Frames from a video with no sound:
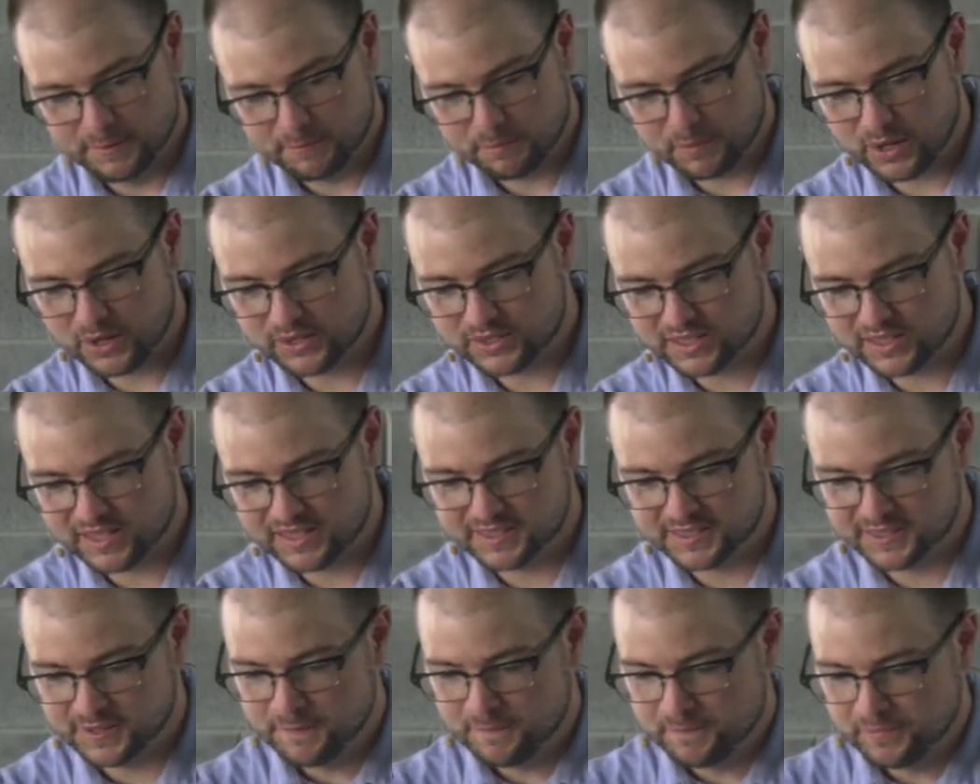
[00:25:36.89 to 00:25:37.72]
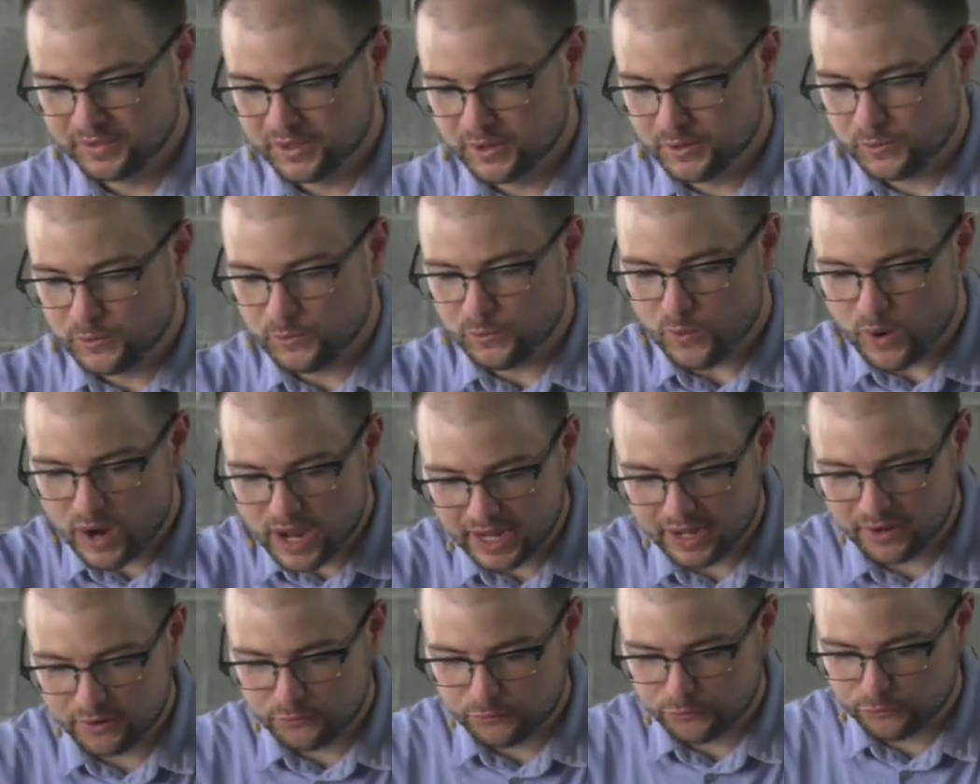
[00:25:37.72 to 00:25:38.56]
Paul says,
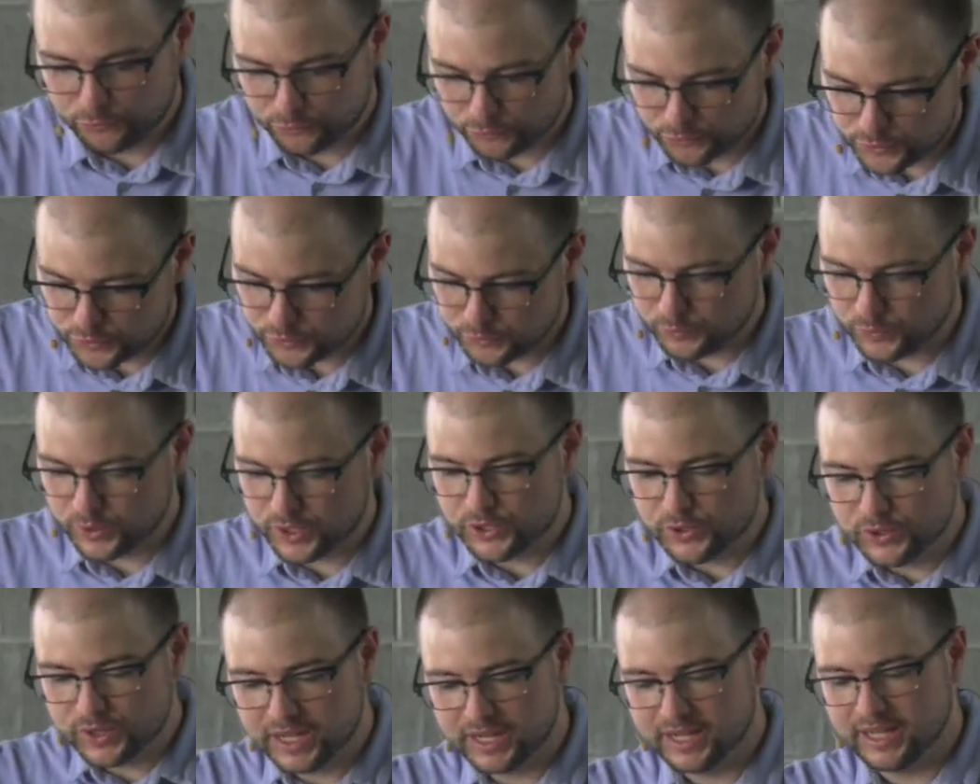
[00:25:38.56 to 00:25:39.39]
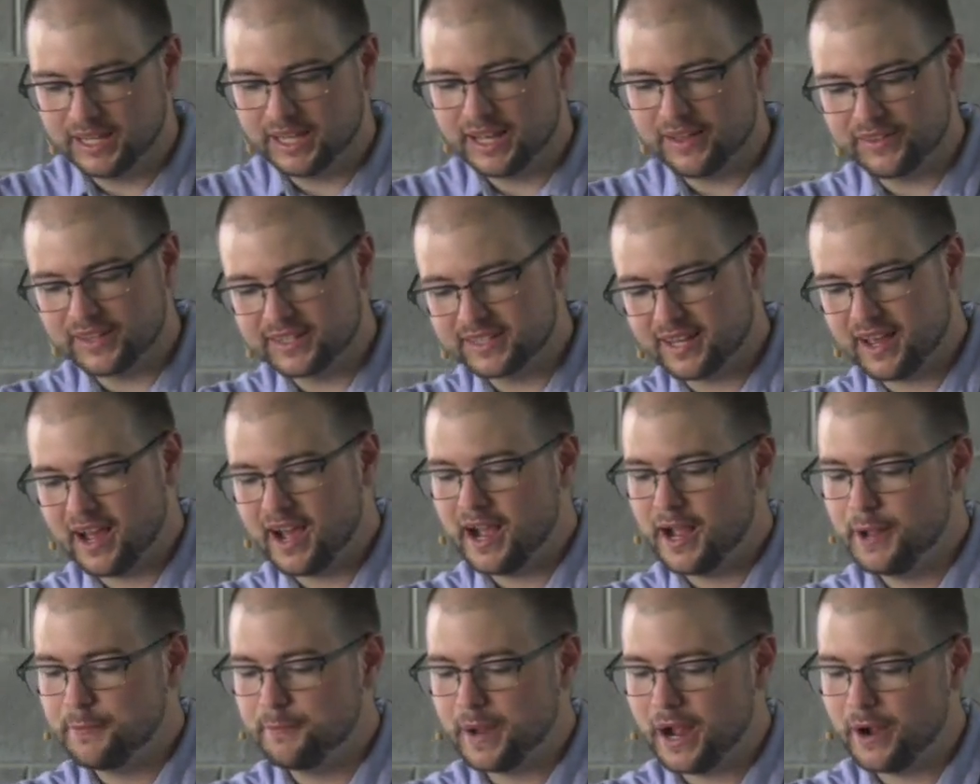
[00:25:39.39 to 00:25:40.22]
what fruit were you getting at the
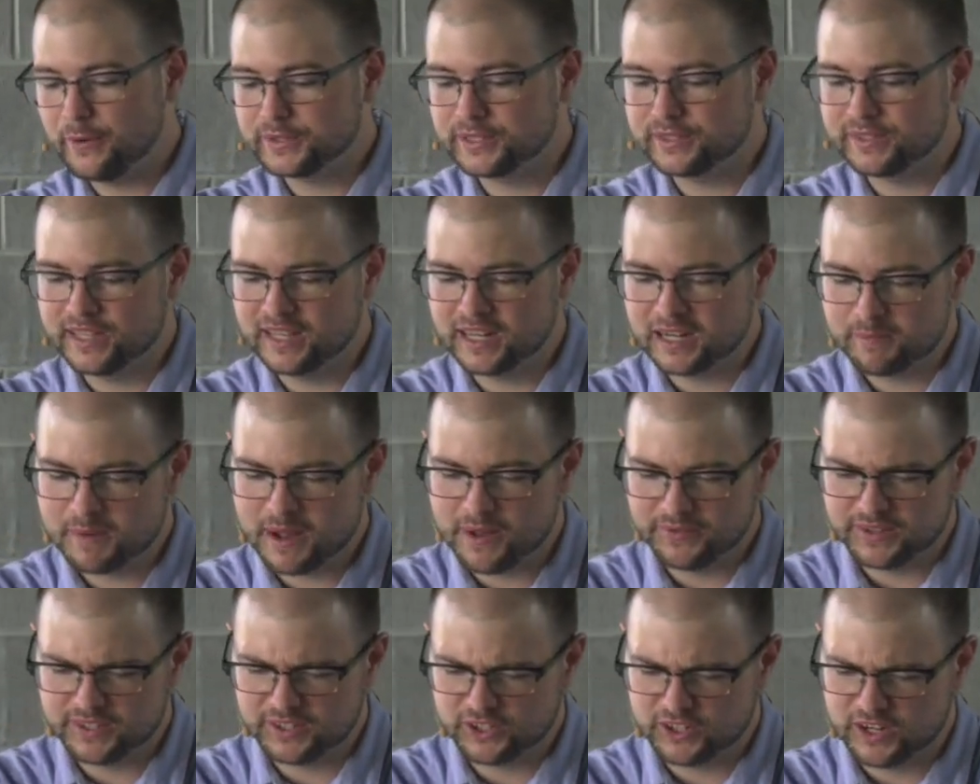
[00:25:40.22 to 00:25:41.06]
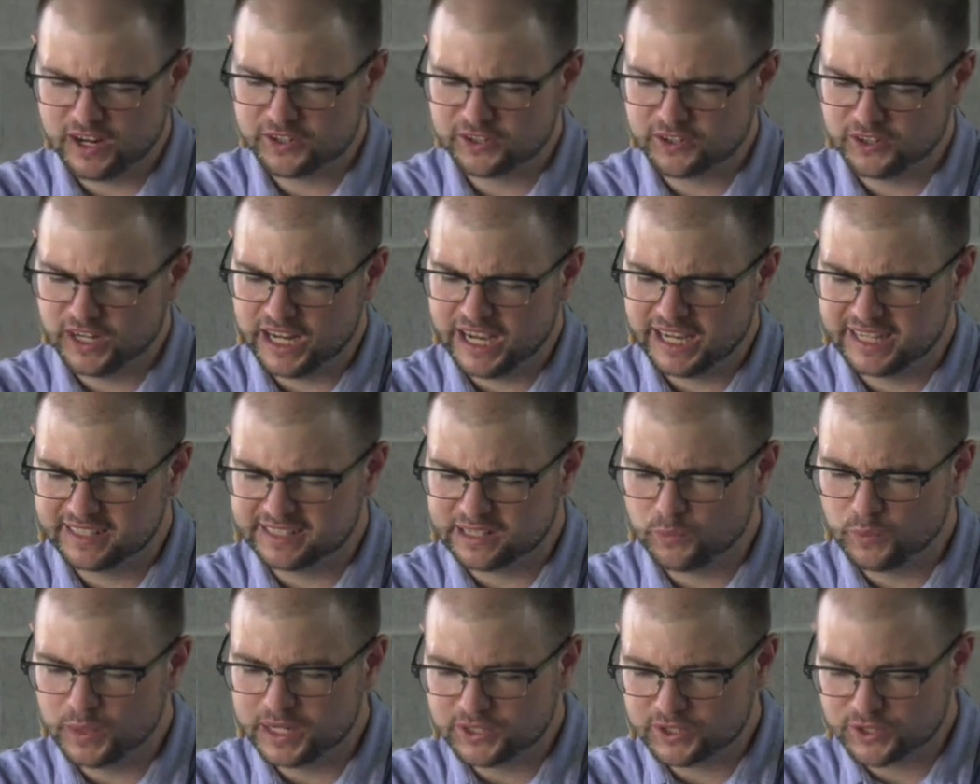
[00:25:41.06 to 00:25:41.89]
time? I was thinking about this yesterday because
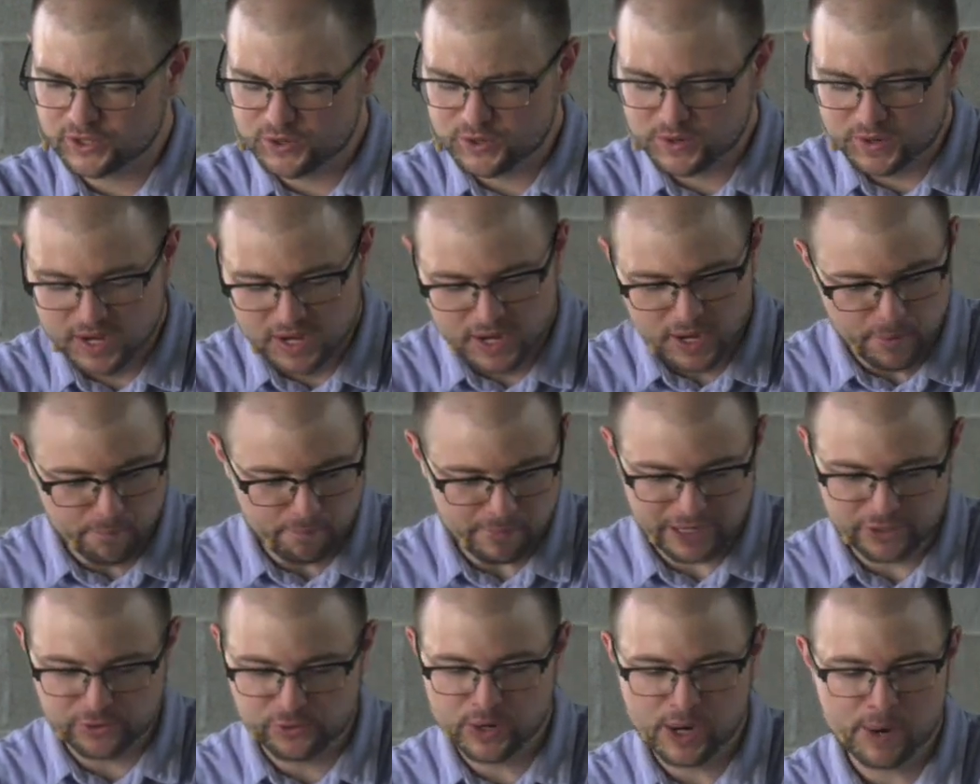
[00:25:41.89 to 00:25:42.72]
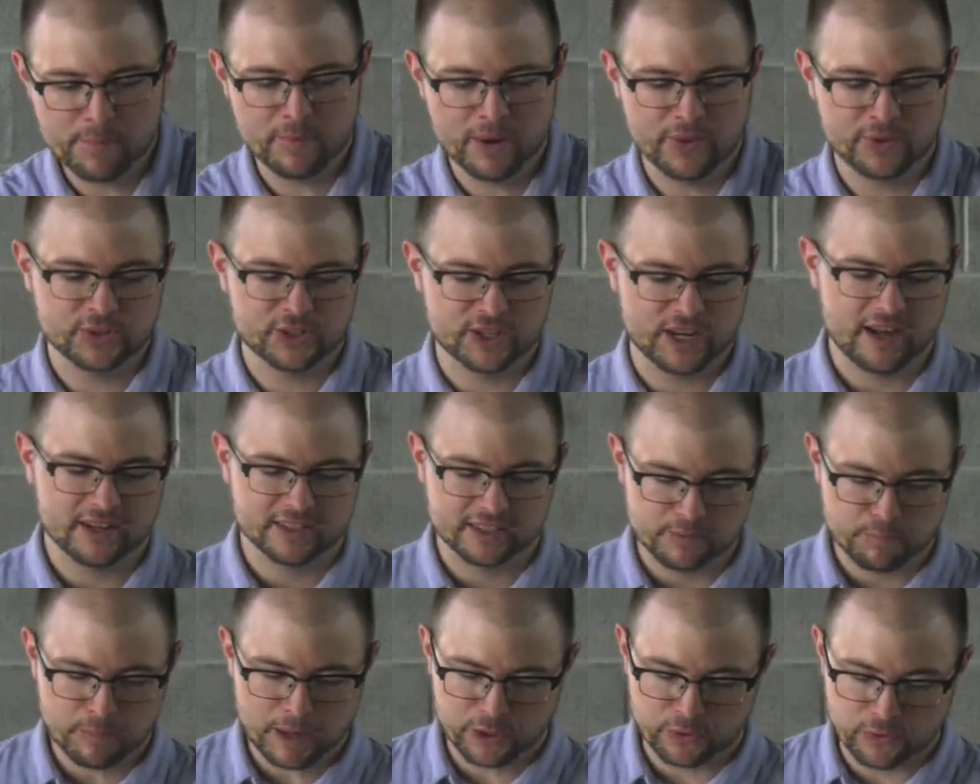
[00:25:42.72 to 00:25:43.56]
I went to my grandmother's
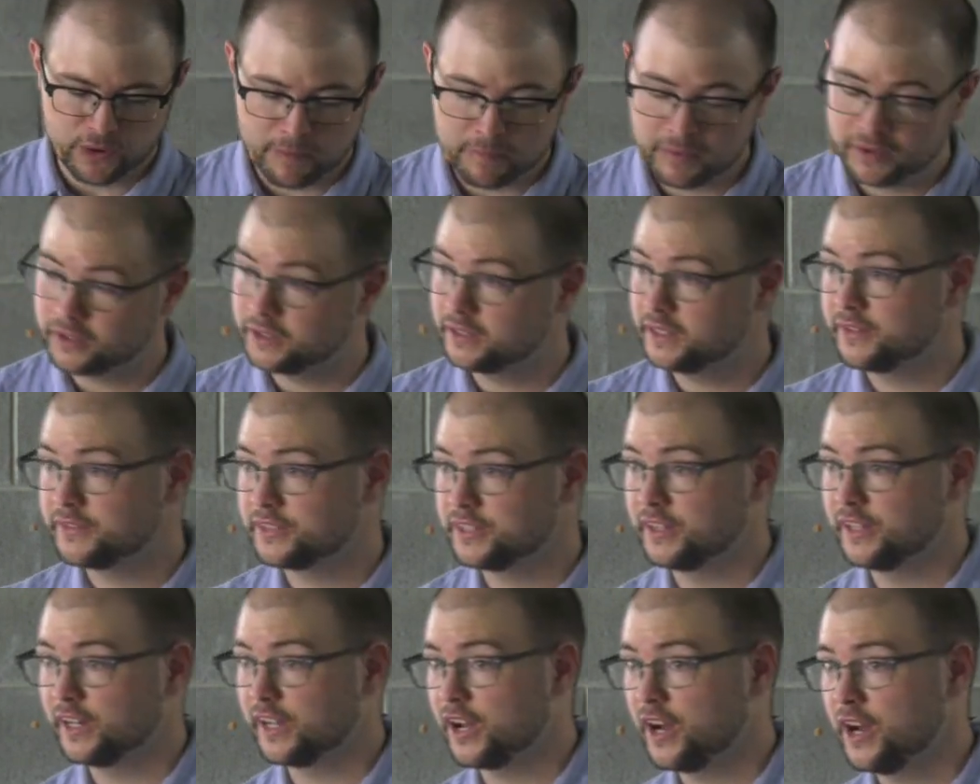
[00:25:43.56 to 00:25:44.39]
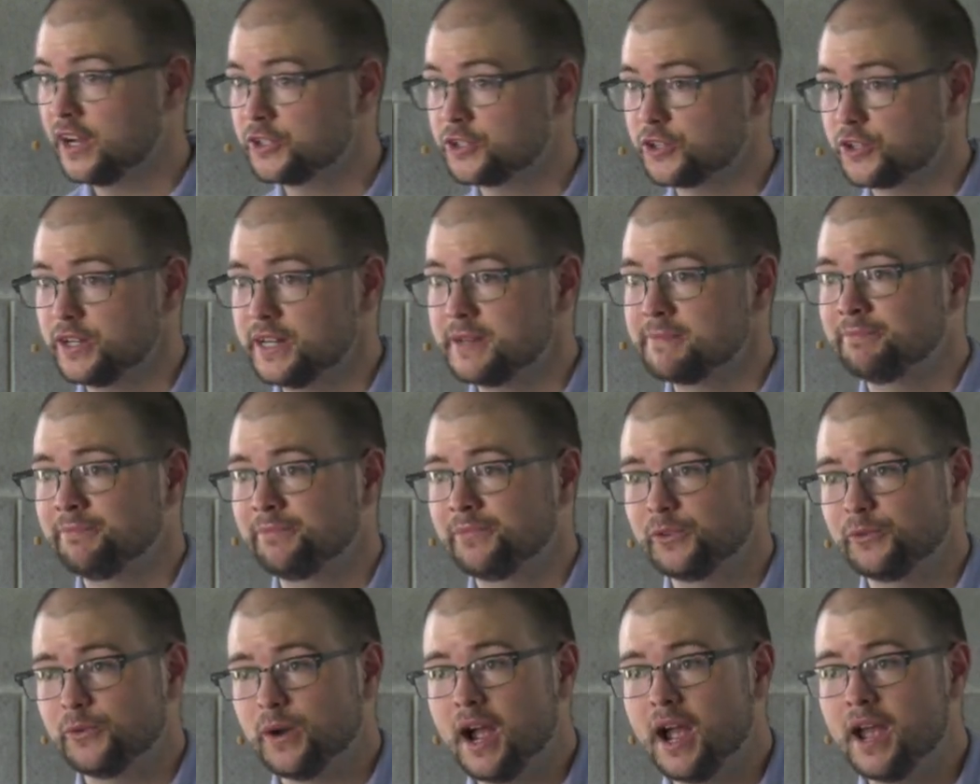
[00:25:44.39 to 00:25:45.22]
house, and my grandmother lives in the country,
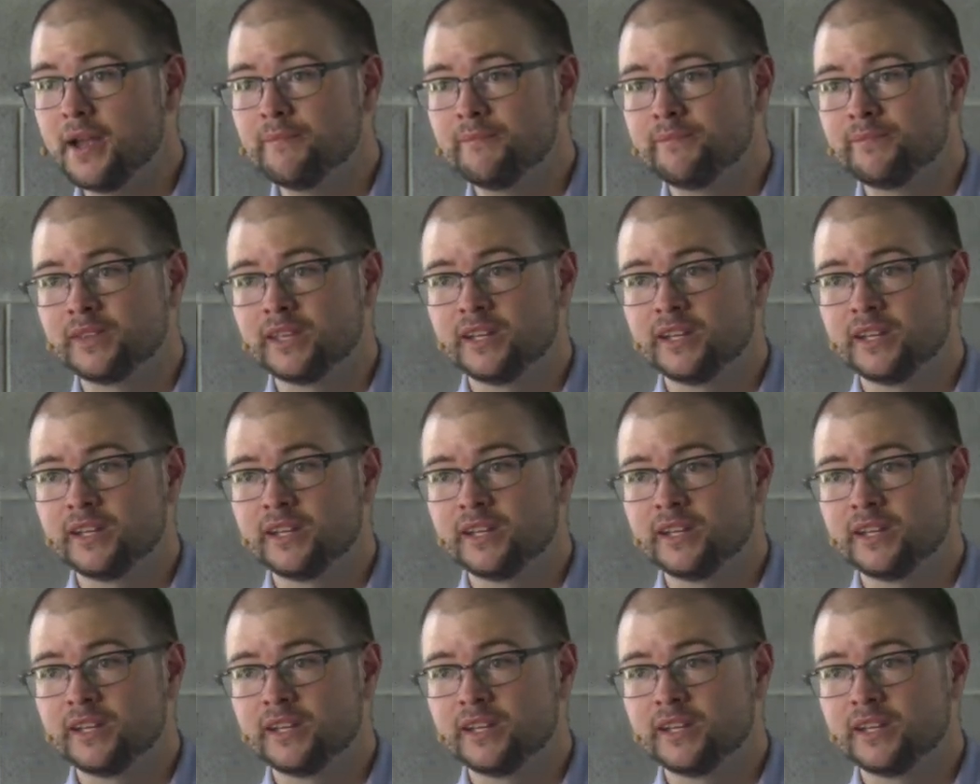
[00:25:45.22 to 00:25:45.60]
right?